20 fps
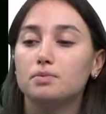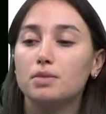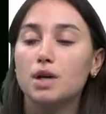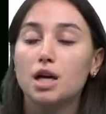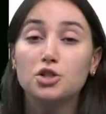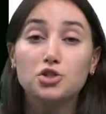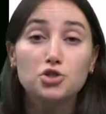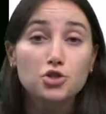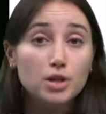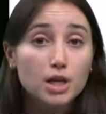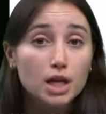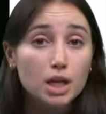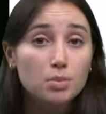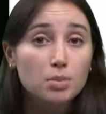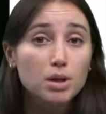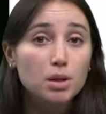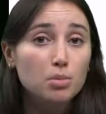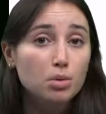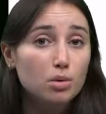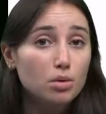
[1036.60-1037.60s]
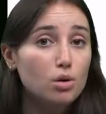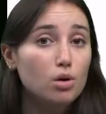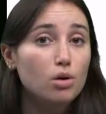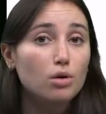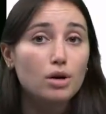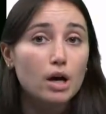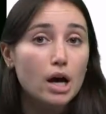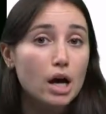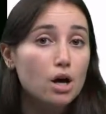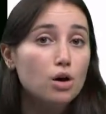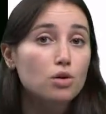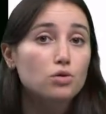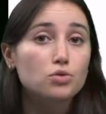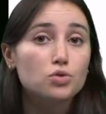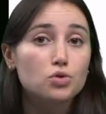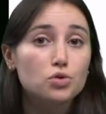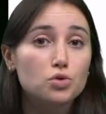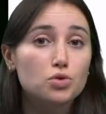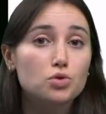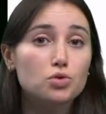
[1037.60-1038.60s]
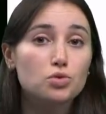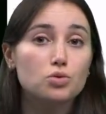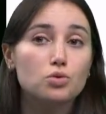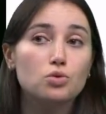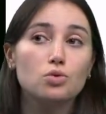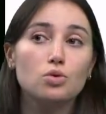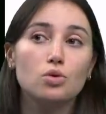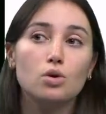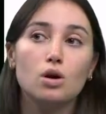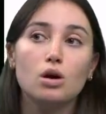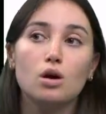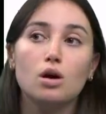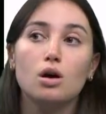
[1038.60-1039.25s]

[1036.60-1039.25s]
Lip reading: educate people on how to